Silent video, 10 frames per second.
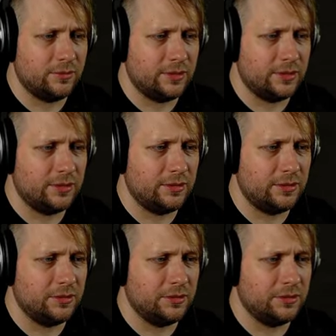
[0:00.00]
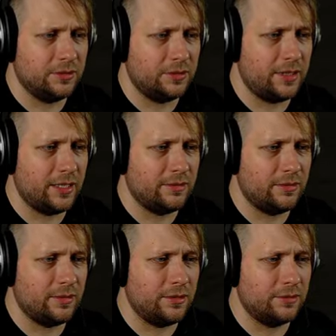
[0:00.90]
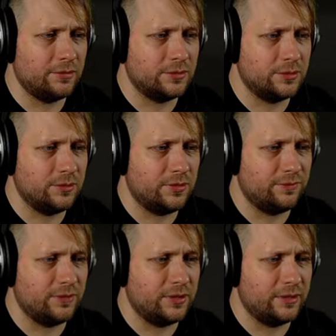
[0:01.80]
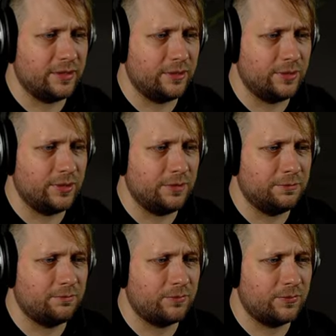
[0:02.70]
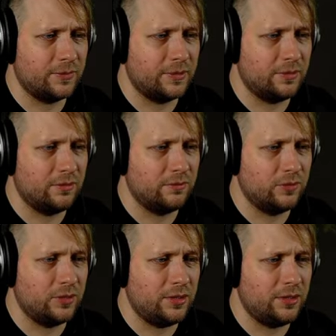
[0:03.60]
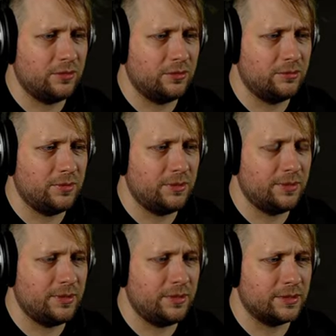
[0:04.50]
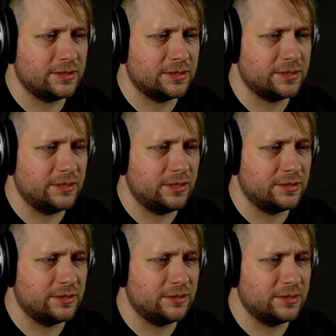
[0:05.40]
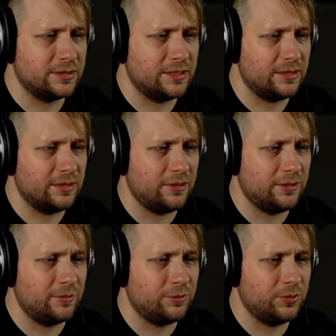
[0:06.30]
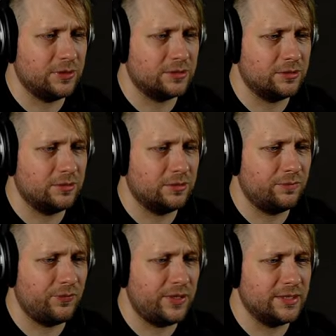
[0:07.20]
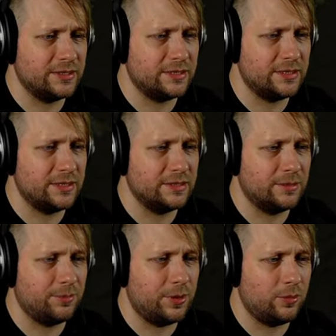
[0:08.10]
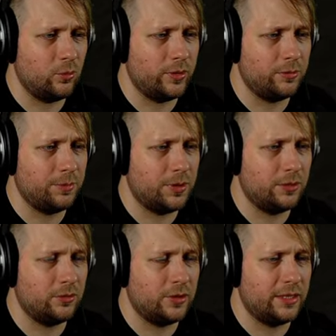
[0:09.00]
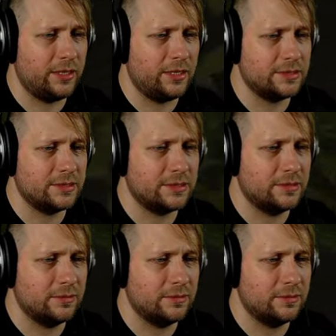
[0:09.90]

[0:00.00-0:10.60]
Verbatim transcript: got a, a gate there, so definitely not that way. Over here, maybe? Yes, yes, there's a stand here. I could put this on. This is the weird puddle, I guess